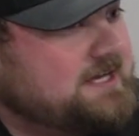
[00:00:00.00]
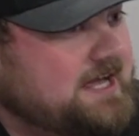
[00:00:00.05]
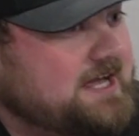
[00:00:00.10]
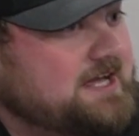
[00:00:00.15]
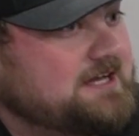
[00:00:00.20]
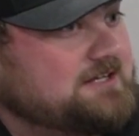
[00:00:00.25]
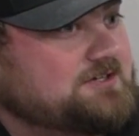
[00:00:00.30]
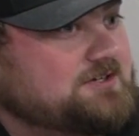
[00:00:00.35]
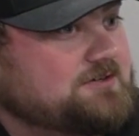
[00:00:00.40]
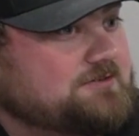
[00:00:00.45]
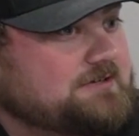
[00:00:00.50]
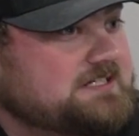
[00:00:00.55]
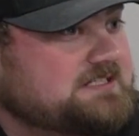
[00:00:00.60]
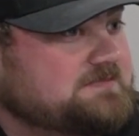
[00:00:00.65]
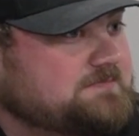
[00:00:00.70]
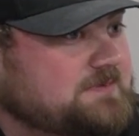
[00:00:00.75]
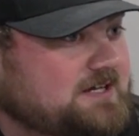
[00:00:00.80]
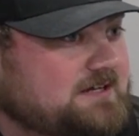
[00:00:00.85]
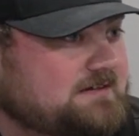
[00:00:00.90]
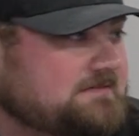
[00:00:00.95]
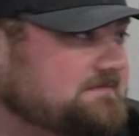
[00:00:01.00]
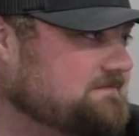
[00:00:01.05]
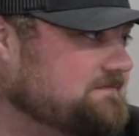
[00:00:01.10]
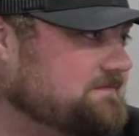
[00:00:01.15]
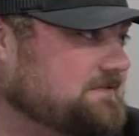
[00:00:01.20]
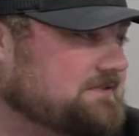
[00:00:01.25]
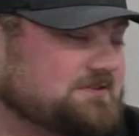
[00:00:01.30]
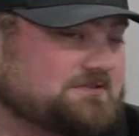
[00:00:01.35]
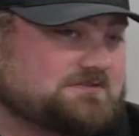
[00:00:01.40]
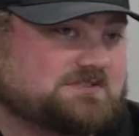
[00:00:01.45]
And Nerisma,
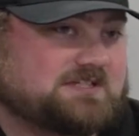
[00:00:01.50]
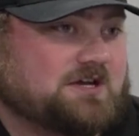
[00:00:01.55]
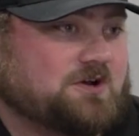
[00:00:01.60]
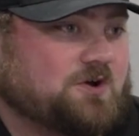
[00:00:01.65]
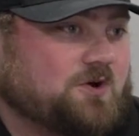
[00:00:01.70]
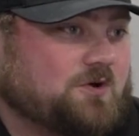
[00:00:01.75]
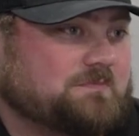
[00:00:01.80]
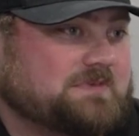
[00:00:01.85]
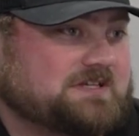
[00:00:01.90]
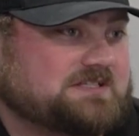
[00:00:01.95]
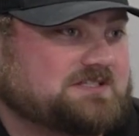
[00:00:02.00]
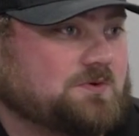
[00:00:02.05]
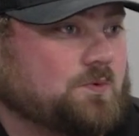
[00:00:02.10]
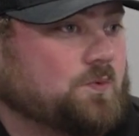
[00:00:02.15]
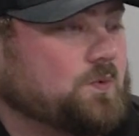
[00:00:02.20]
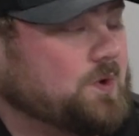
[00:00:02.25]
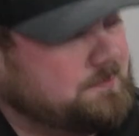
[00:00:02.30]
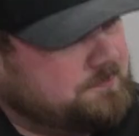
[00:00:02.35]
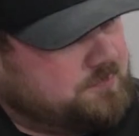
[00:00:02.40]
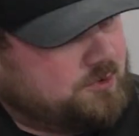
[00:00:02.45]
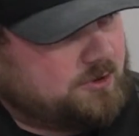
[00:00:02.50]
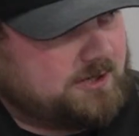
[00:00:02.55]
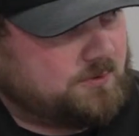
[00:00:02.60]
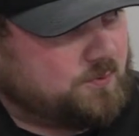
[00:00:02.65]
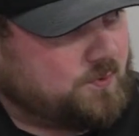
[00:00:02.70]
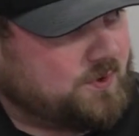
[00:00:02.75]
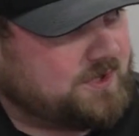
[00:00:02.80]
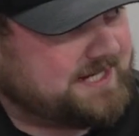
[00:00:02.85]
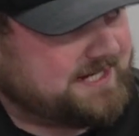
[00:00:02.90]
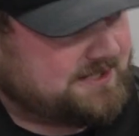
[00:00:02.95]
for those at home, it's a
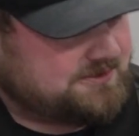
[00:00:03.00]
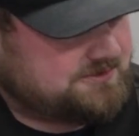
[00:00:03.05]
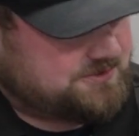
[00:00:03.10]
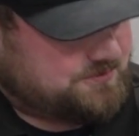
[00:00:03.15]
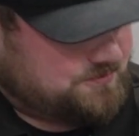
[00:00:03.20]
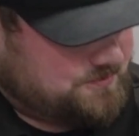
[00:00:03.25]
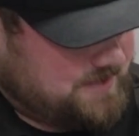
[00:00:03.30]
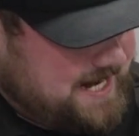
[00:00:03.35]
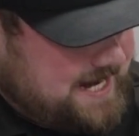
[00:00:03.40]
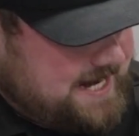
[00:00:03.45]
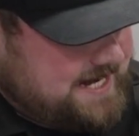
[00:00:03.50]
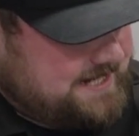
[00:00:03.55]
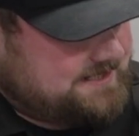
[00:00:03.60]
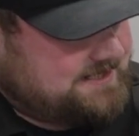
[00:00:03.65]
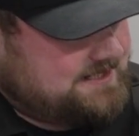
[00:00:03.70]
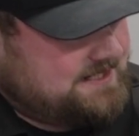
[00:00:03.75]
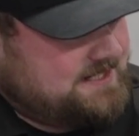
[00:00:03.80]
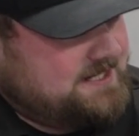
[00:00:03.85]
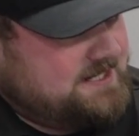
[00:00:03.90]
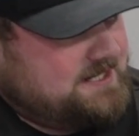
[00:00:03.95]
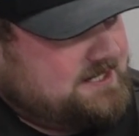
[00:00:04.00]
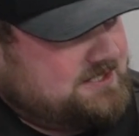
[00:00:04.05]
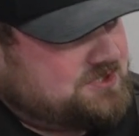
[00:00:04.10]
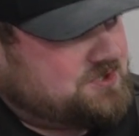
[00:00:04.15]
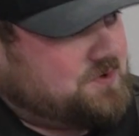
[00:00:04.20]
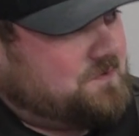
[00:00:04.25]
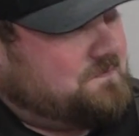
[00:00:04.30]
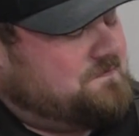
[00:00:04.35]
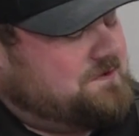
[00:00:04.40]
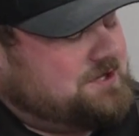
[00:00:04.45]
1.1 ounce rate,
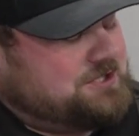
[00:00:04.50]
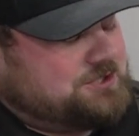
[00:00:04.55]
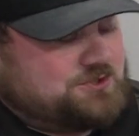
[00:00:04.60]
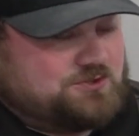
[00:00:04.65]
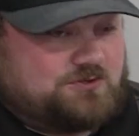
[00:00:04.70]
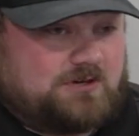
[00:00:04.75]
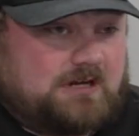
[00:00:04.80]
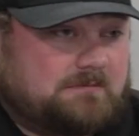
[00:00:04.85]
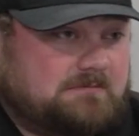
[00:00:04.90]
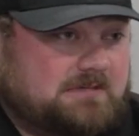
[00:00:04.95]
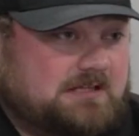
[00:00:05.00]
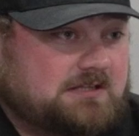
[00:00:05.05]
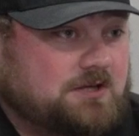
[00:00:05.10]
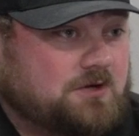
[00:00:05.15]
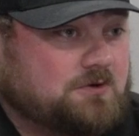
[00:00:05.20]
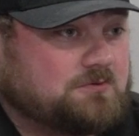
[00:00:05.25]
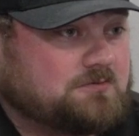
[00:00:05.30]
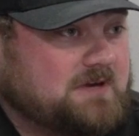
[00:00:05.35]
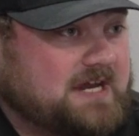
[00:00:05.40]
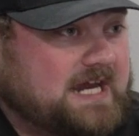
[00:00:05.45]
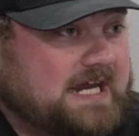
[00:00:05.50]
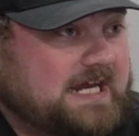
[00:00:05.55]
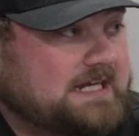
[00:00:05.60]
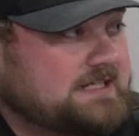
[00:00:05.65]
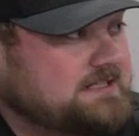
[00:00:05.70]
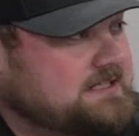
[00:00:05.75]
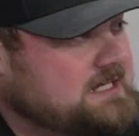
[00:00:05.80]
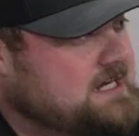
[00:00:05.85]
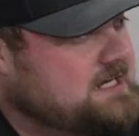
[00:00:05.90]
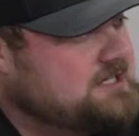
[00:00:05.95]
so extremely low
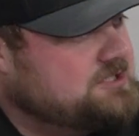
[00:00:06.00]
rate.